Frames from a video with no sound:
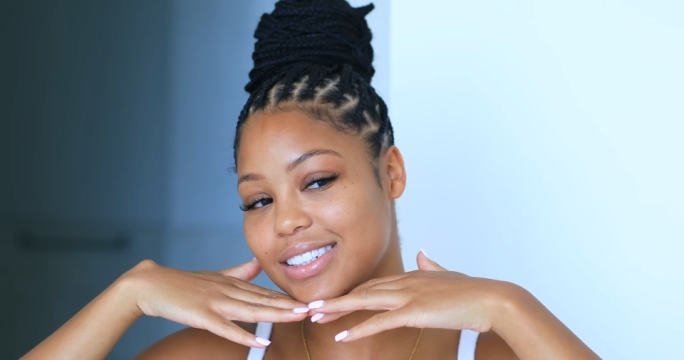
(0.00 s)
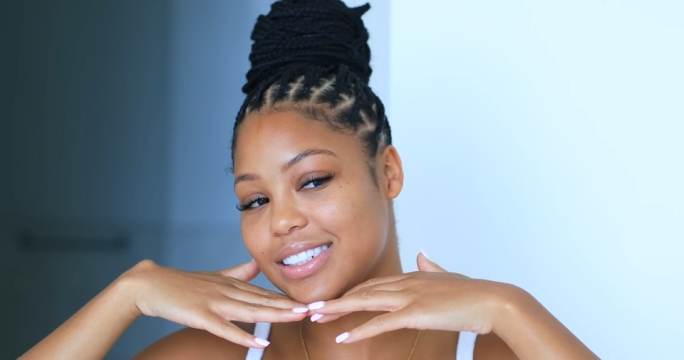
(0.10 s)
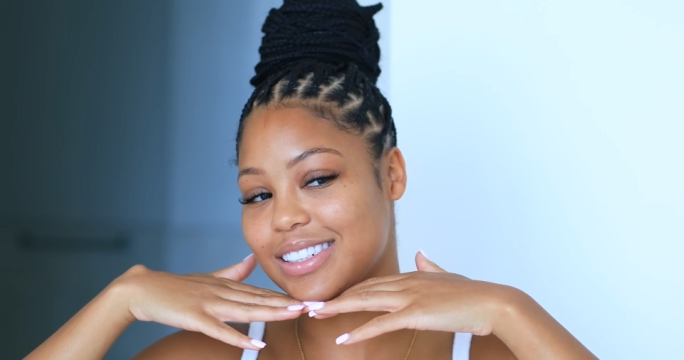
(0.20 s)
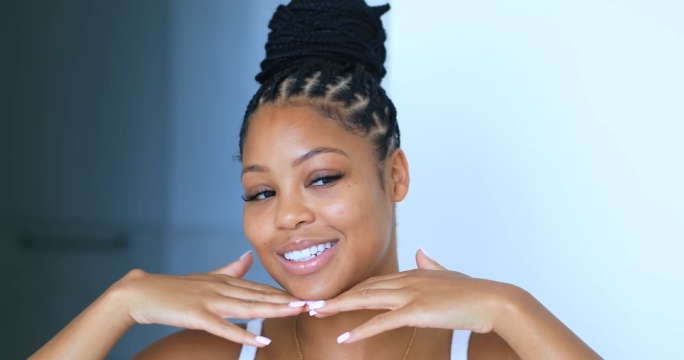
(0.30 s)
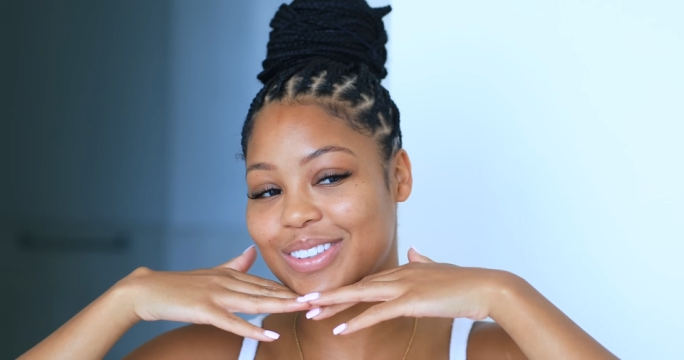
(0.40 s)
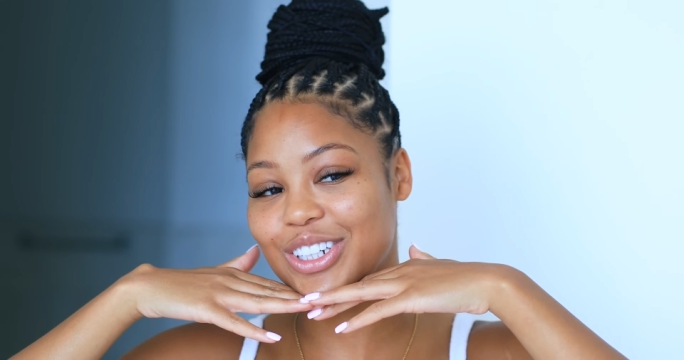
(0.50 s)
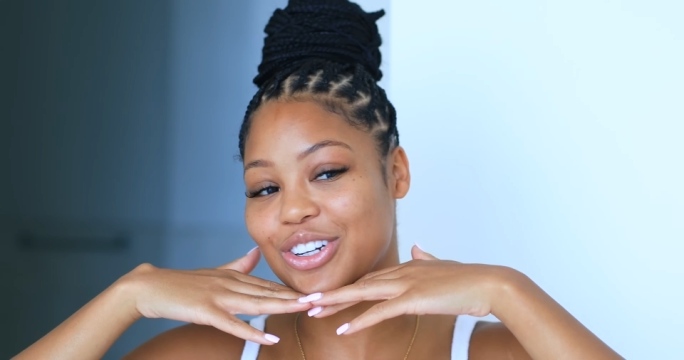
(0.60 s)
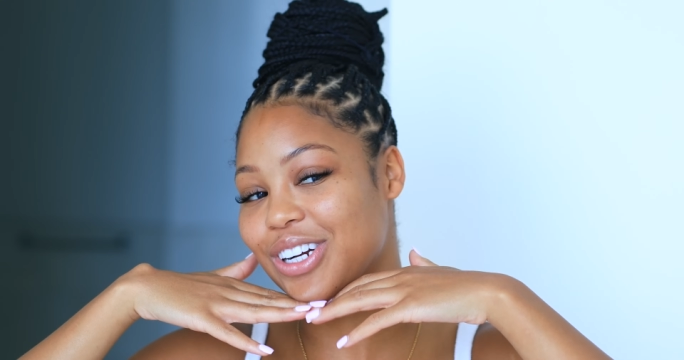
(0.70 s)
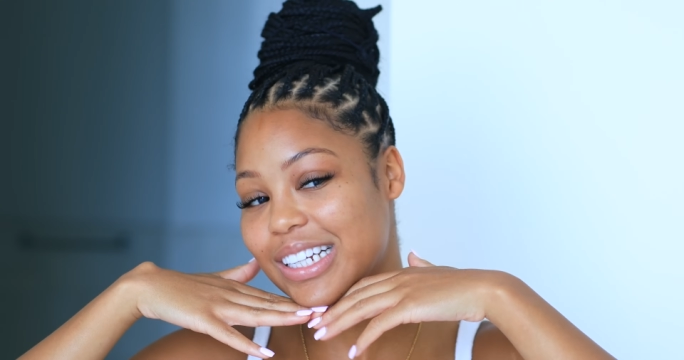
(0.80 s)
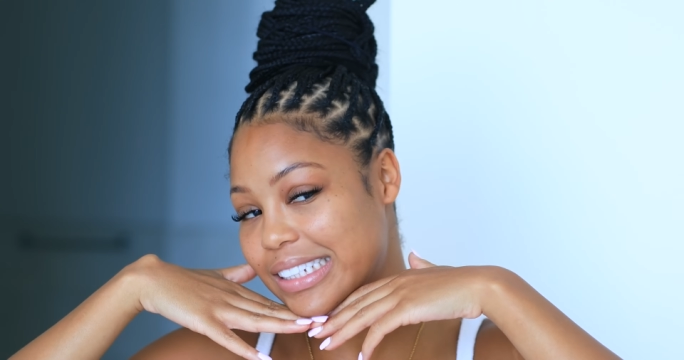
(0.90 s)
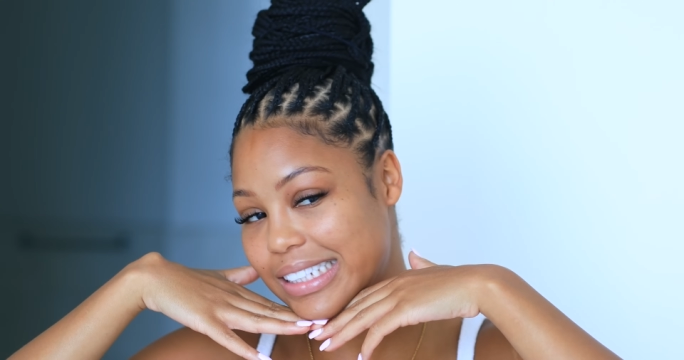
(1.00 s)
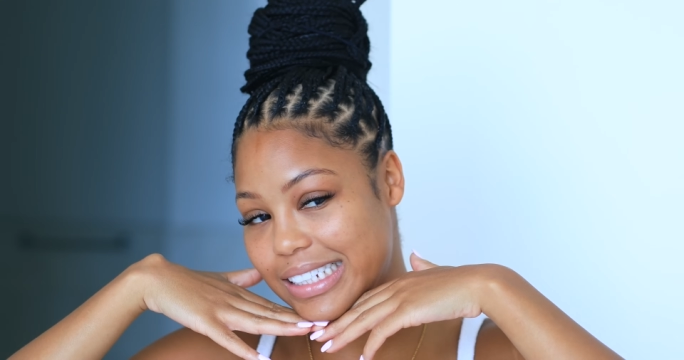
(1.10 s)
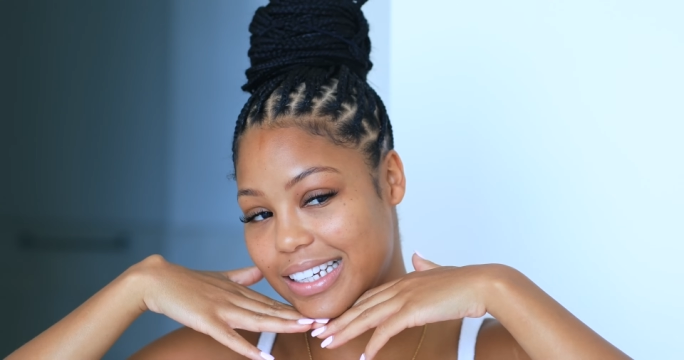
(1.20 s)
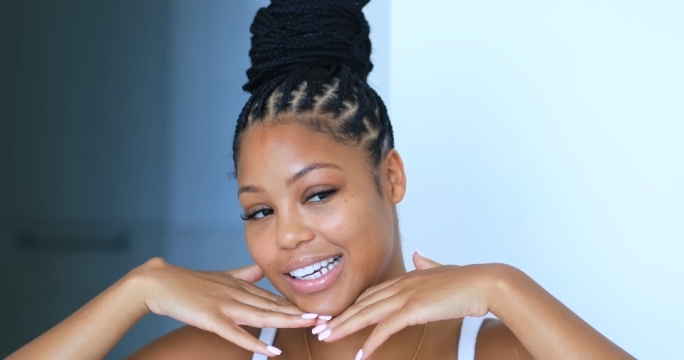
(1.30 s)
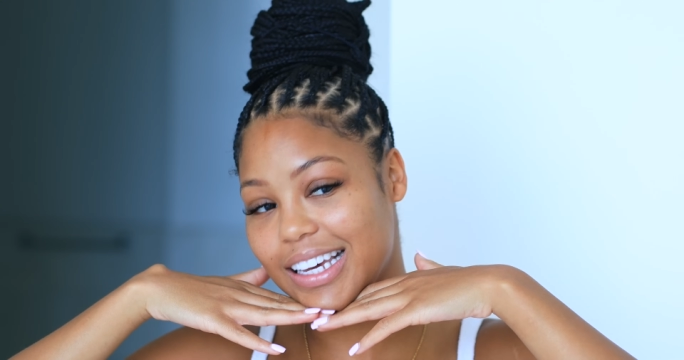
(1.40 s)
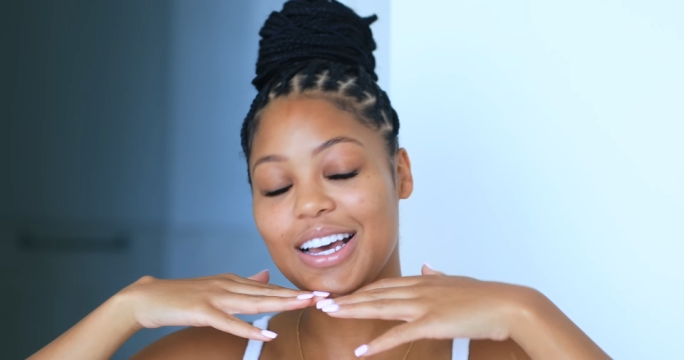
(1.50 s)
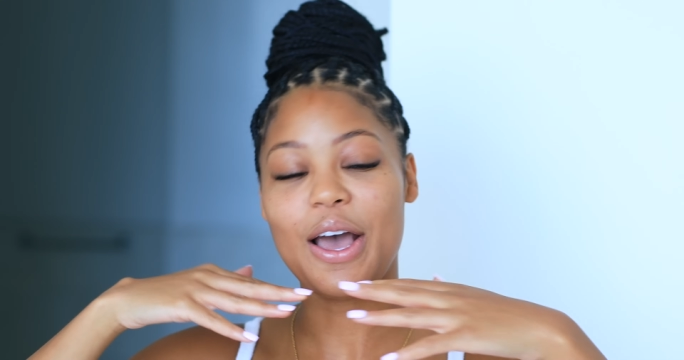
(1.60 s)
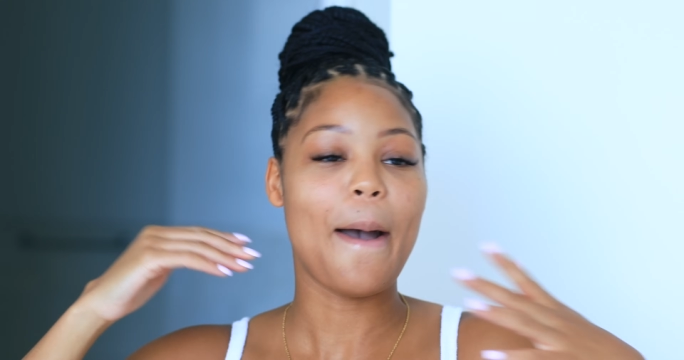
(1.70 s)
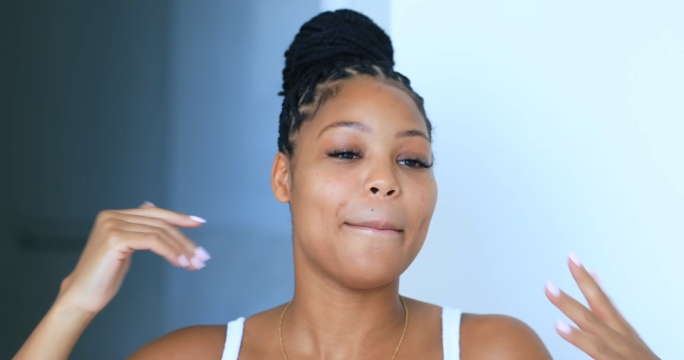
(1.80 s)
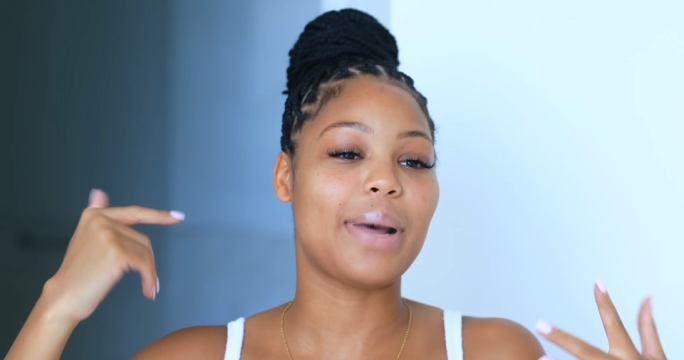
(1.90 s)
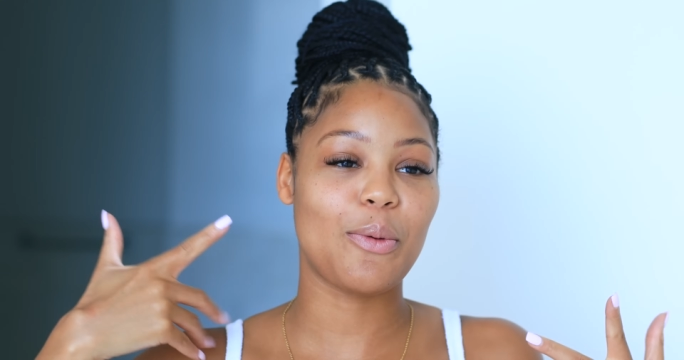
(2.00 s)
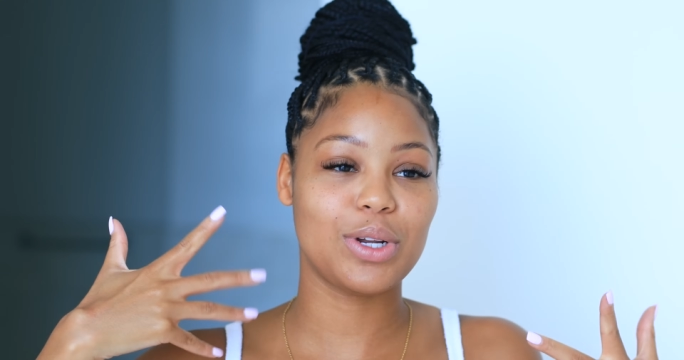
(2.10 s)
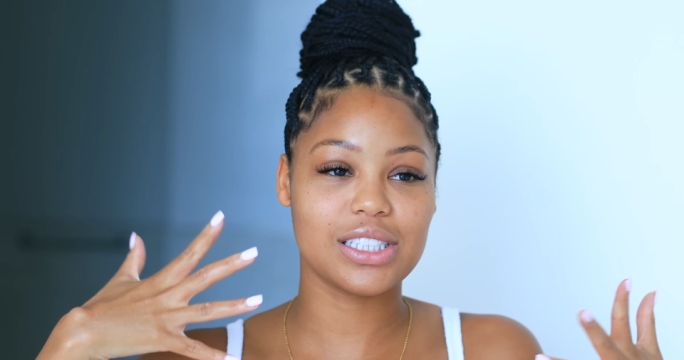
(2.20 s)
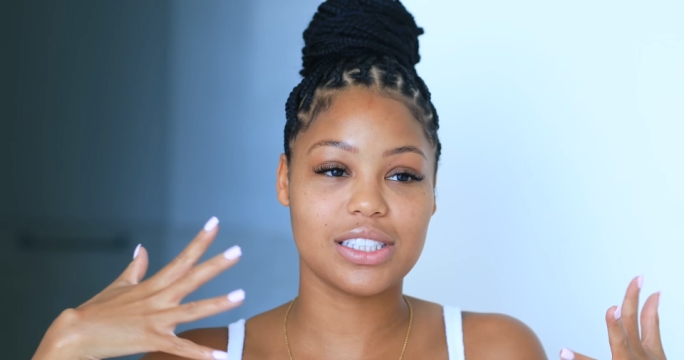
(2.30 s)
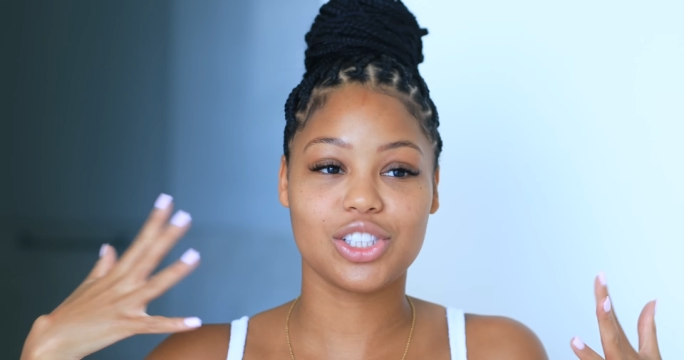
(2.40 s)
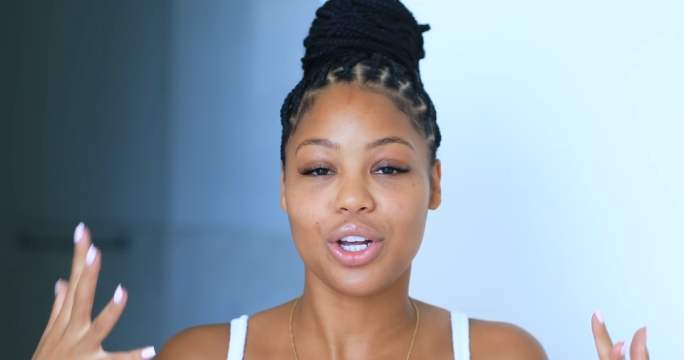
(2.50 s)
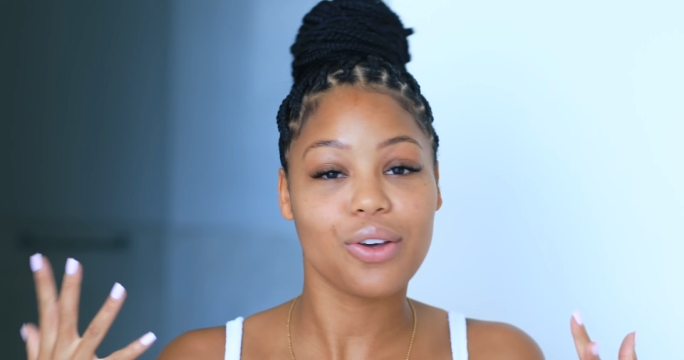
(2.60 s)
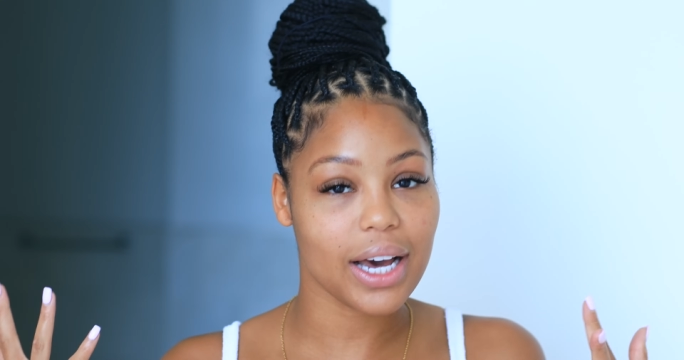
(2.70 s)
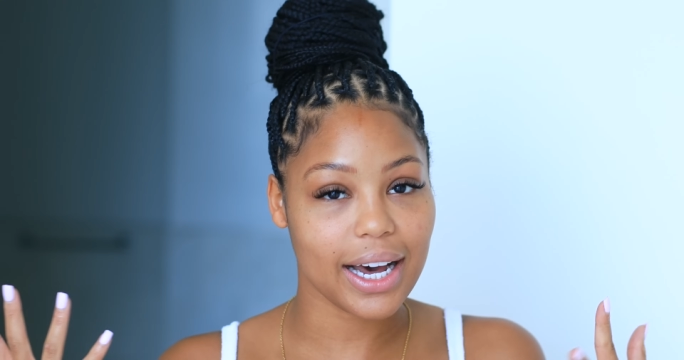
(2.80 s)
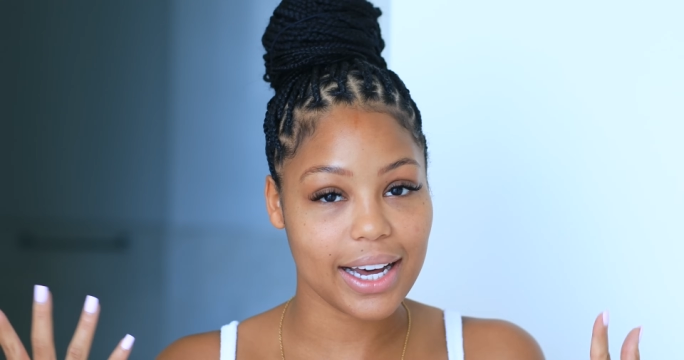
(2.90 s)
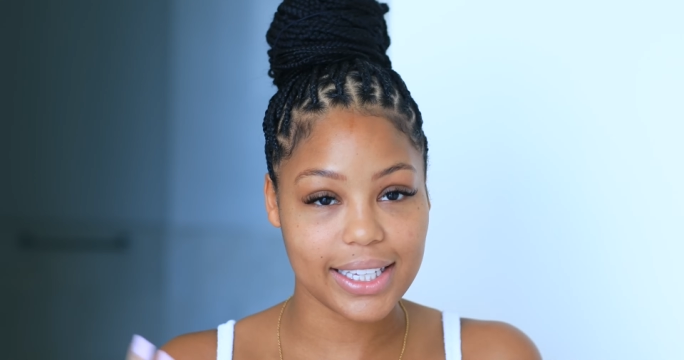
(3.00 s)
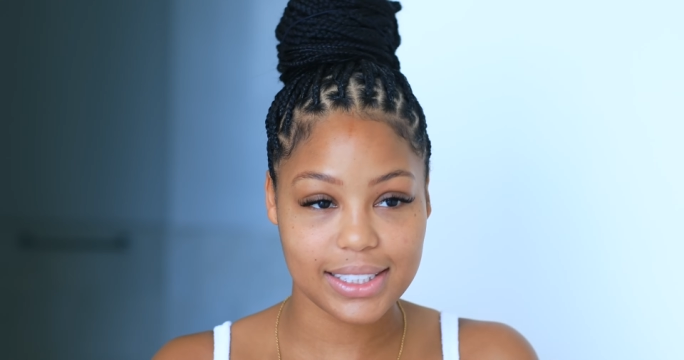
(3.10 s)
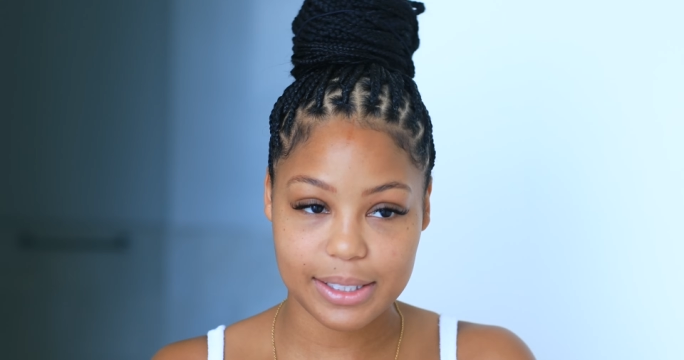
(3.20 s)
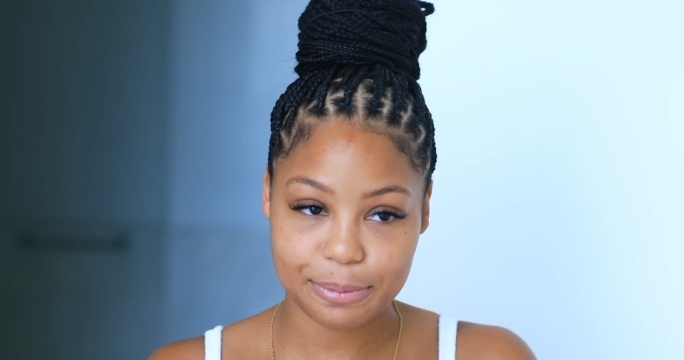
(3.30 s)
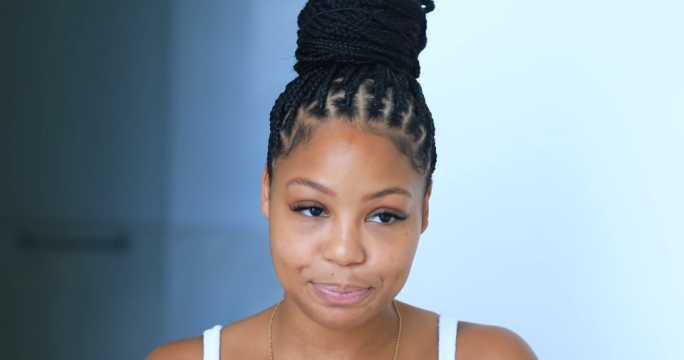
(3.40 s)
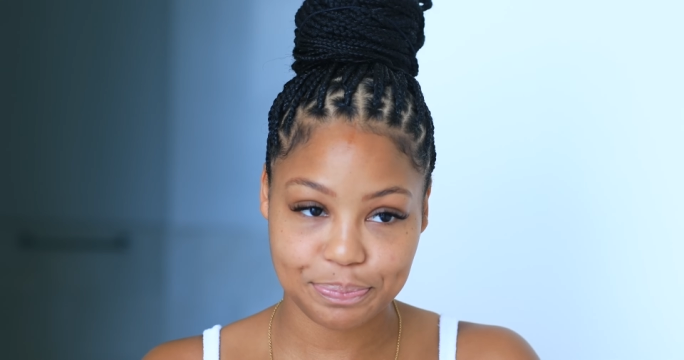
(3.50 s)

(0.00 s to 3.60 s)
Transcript: This is giving crusty, but I wanted to show you guys